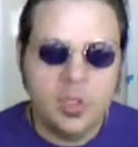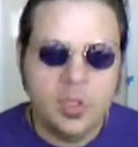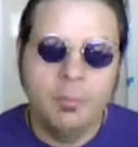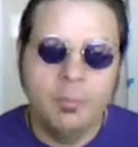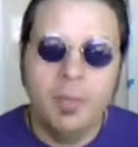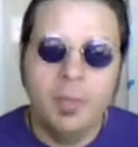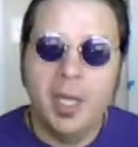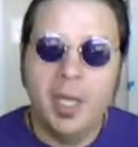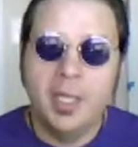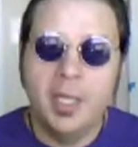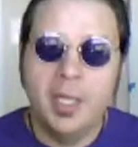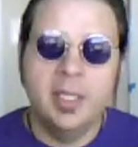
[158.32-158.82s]

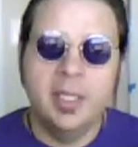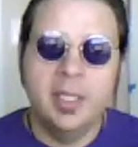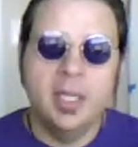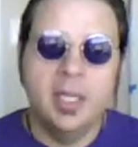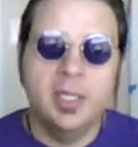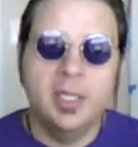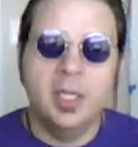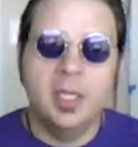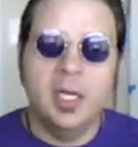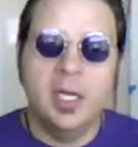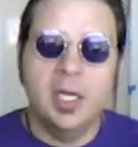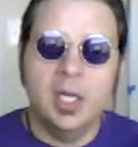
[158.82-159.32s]
But
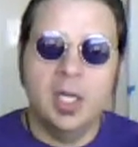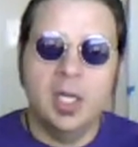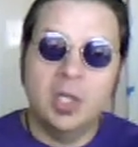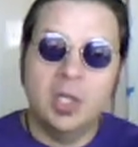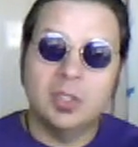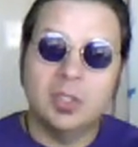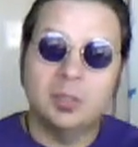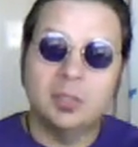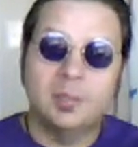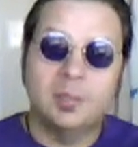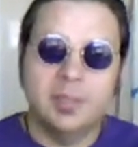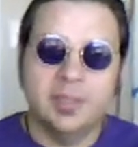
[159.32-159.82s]
you got to call
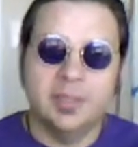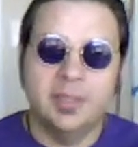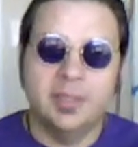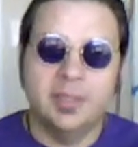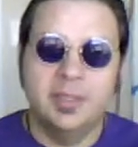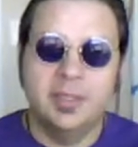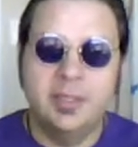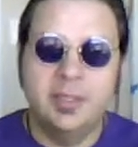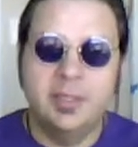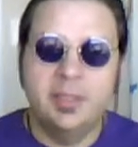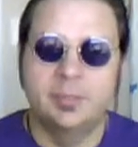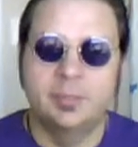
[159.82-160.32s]
them as you
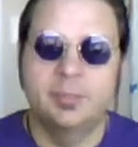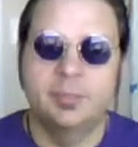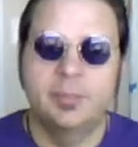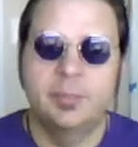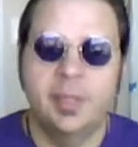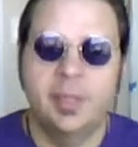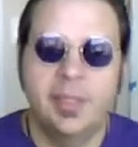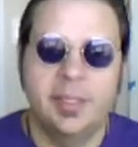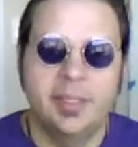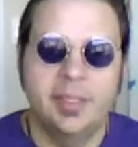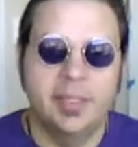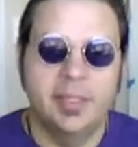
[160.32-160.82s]
see them,
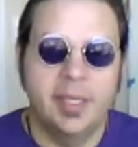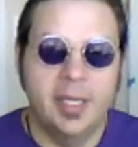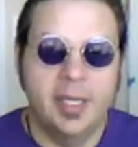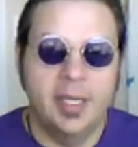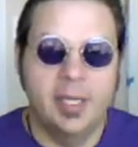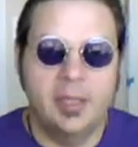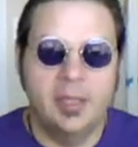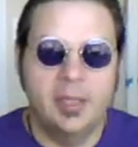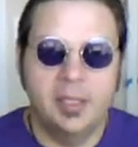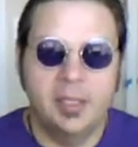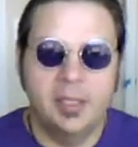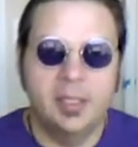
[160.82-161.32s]
and
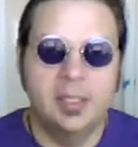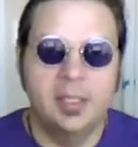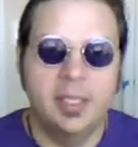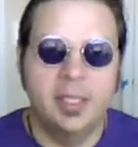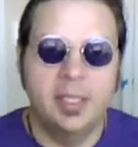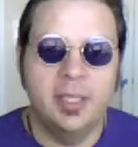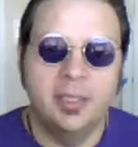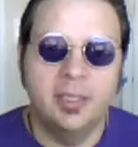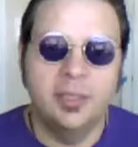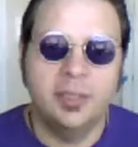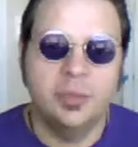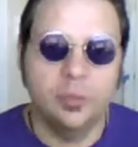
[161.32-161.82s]
that
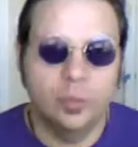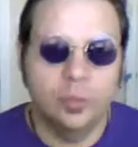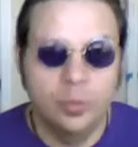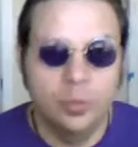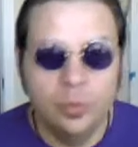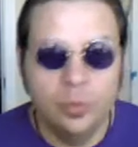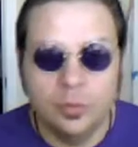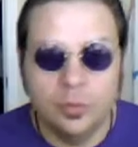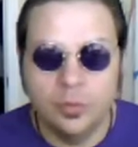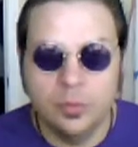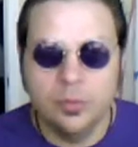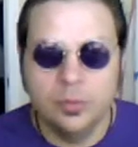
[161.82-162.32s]
is the
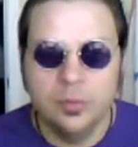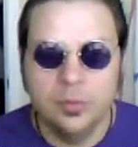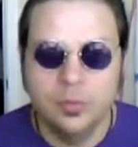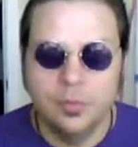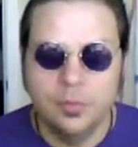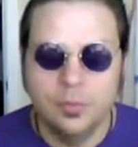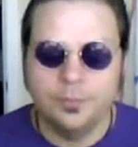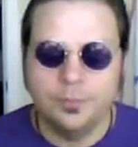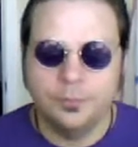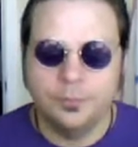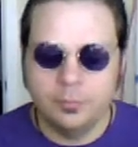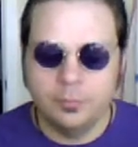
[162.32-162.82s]
rules.
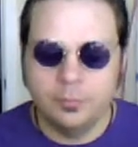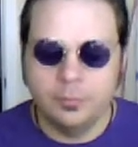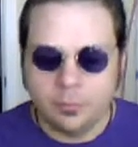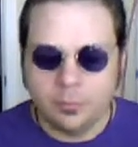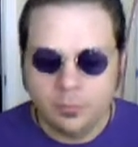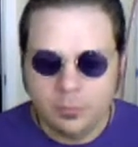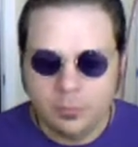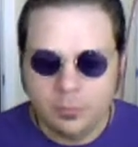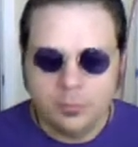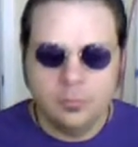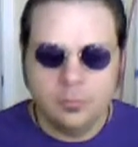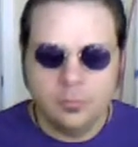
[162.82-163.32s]

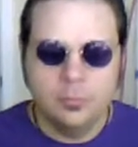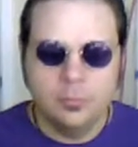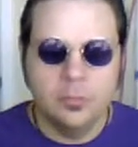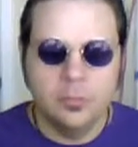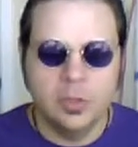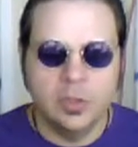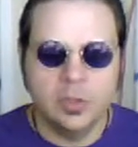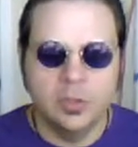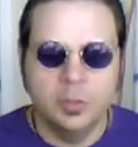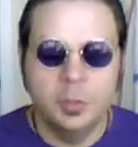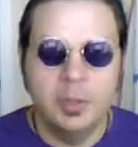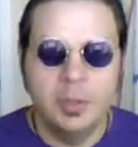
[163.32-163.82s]

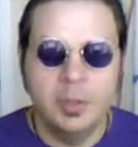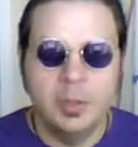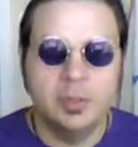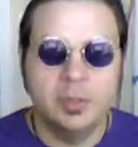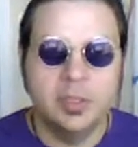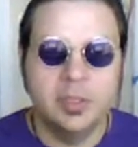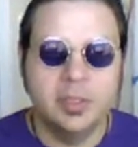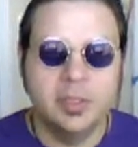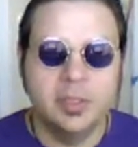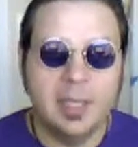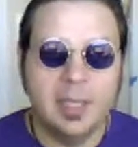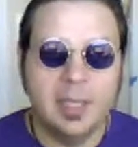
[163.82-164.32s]
So people
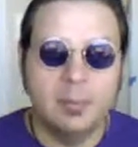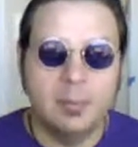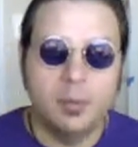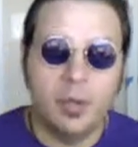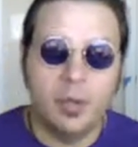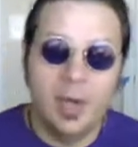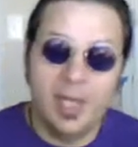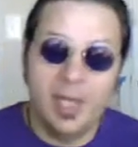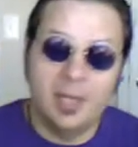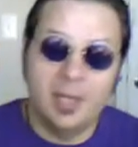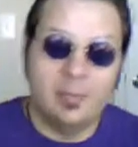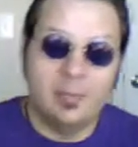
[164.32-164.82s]
need to stop
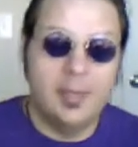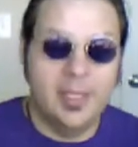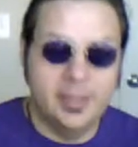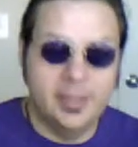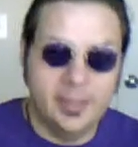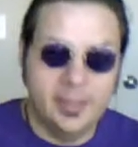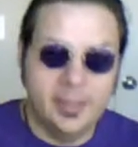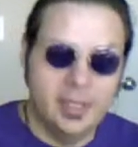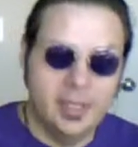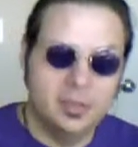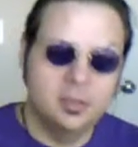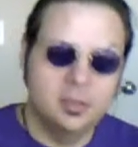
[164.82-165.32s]
crying about
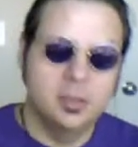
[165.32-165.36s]
that.